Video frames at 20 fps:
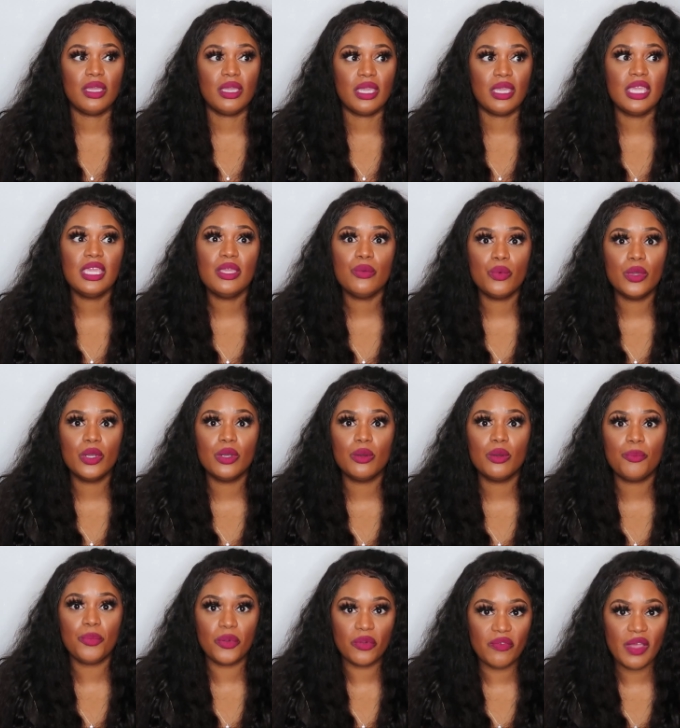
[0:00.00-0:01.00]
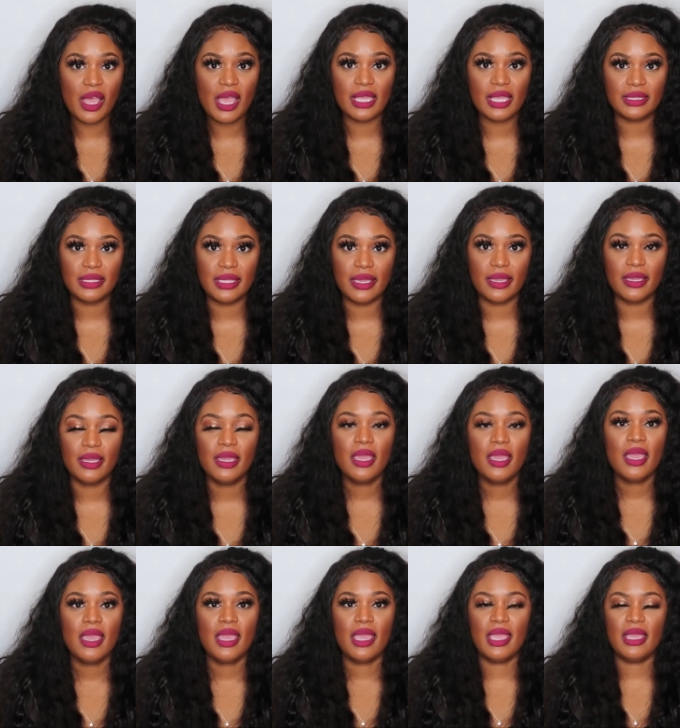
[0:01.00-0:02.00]
he will provide that.
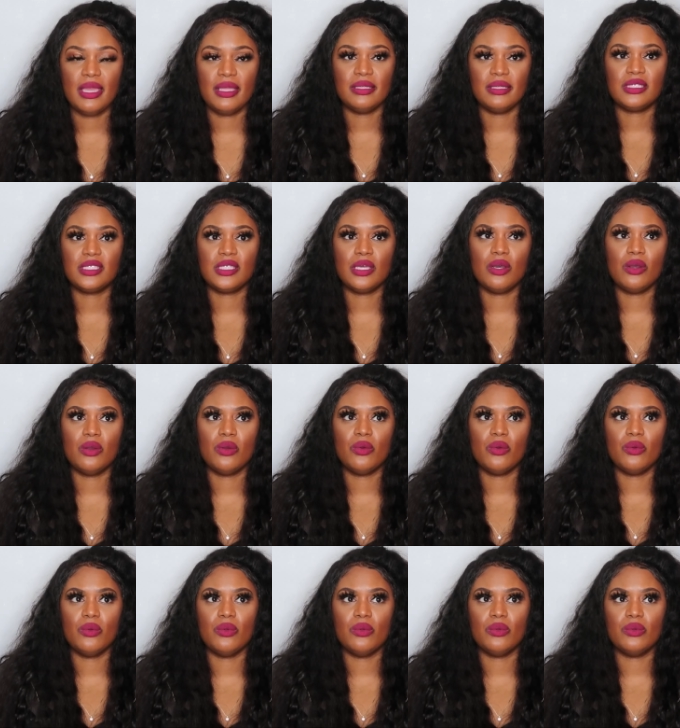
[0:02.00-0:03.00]
And so,